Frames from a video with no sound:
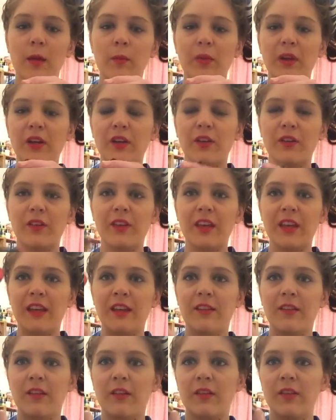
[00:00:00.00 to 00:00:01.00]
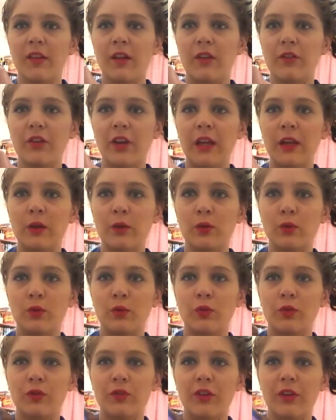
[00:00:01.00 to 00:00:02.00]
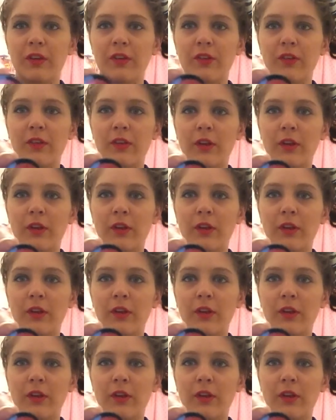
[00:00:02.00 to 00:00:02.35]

because it is such a gorgeous,